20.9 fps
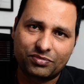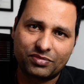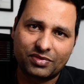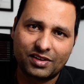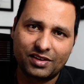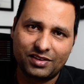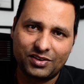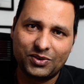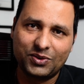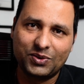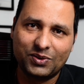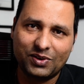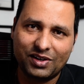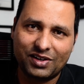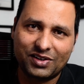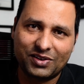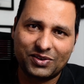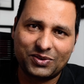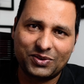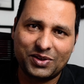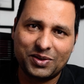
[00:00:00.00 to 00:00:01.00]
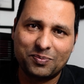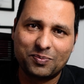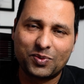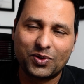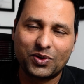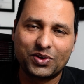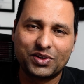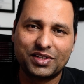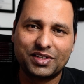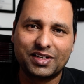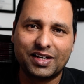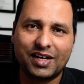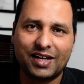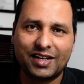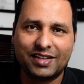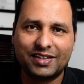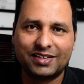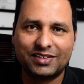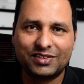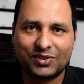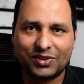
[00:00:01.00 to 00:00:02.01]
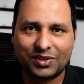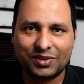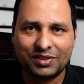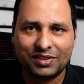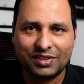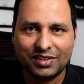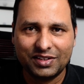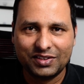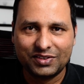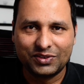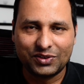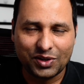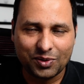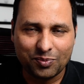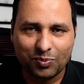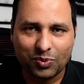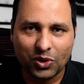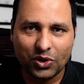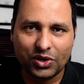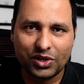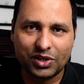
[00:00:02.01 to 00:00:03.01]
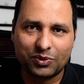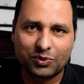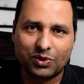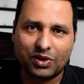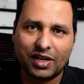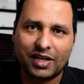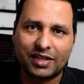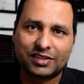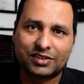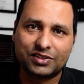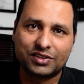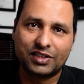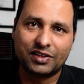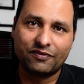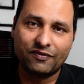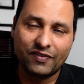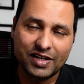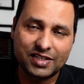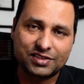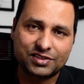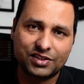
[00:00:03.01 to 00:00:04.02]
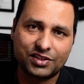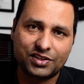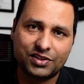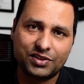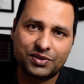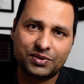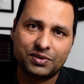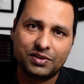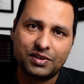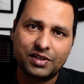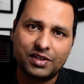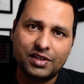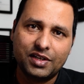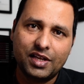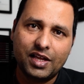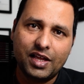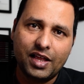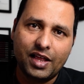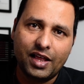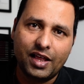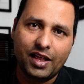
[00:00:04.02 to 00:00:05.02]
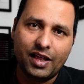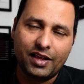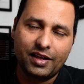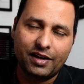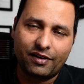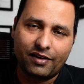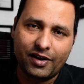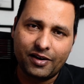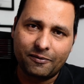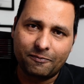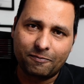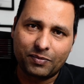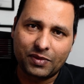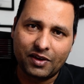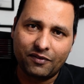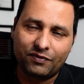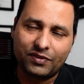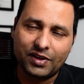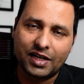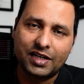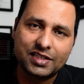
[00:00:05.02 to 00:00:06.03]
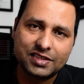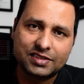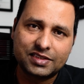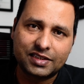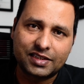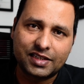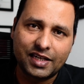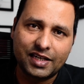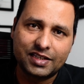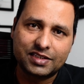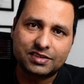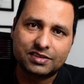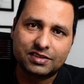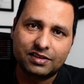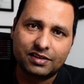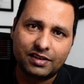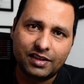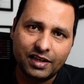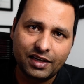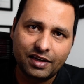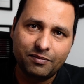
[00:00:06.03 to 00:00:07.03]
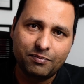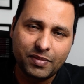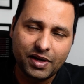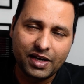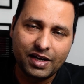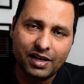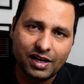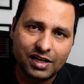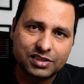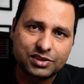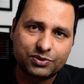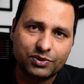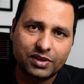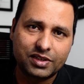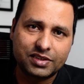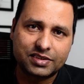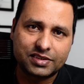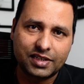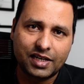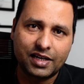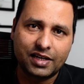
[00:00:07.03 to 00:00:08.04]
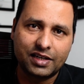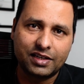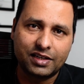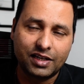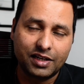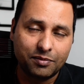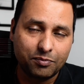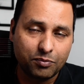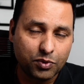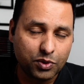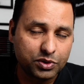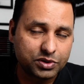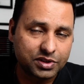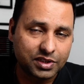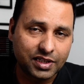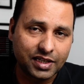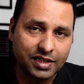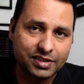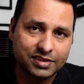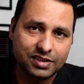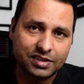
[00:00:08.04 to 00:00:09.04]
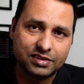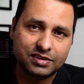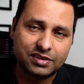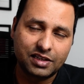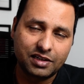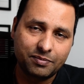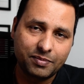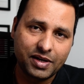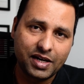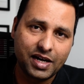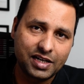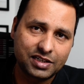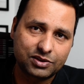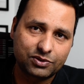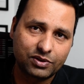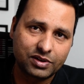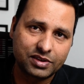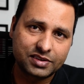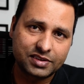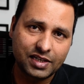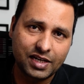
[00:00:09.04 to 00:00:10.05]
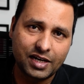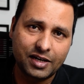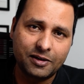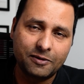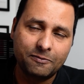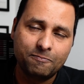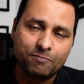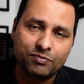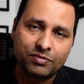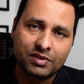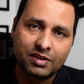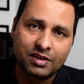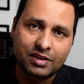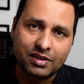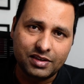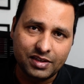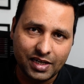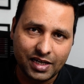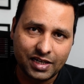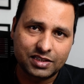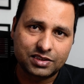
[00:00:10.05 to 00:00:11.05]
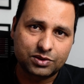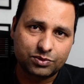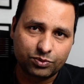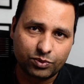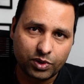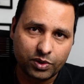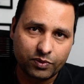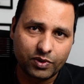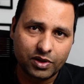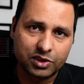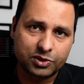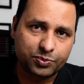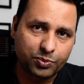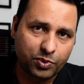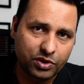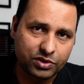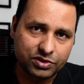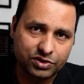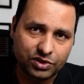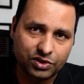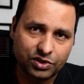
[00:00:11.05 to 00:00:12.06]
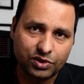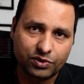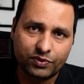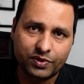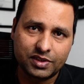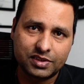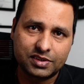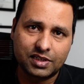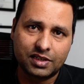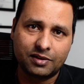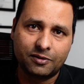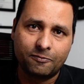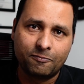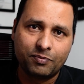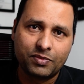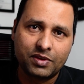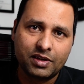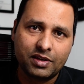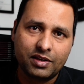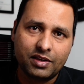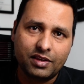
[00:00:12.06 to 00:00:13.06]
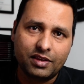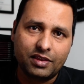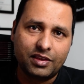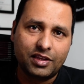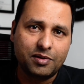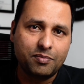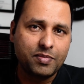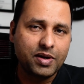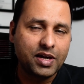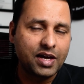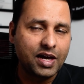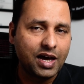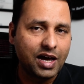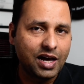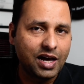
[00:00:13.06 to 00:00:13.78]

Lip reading: you are a good employee and your employer would like to invest in you, right? If that is the case, they may actually say, in most cases, they may actually say, yes, we will sponsor your visa. They may